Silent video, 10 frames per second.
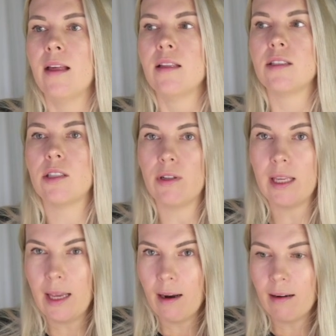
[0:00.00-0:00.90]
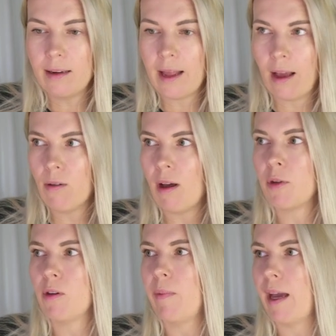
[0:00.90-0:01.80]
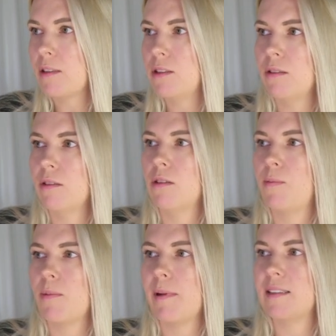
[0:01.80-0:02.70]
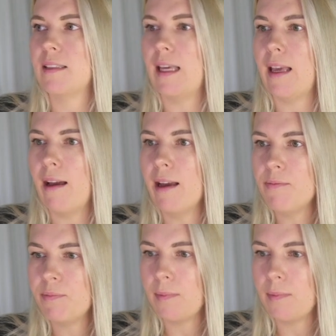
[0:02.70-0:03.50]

So here now I'm going back to Perplexity AI,